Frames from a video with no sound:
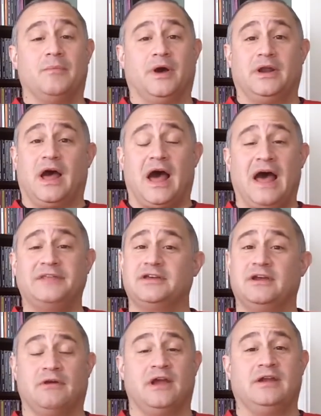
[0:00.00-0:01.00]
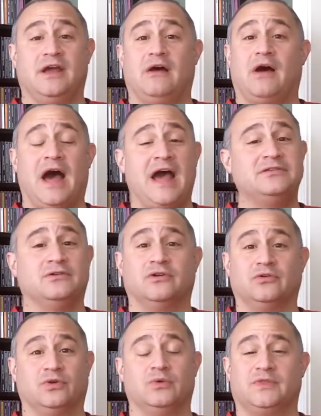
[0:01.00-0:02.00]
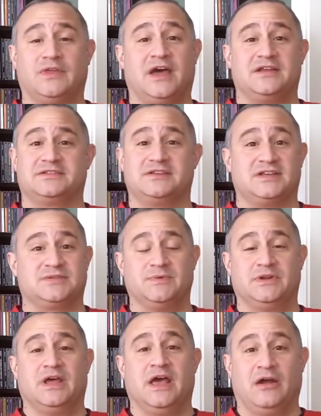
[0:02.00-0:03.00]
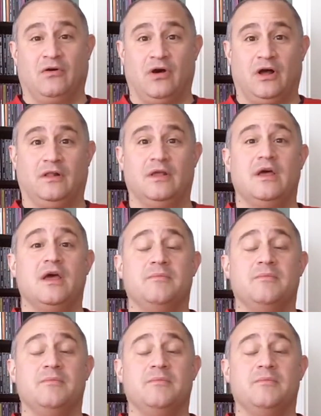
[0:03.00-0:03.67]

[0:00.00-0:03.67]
But I'll tell you right now, I don't agree with that assessment at all.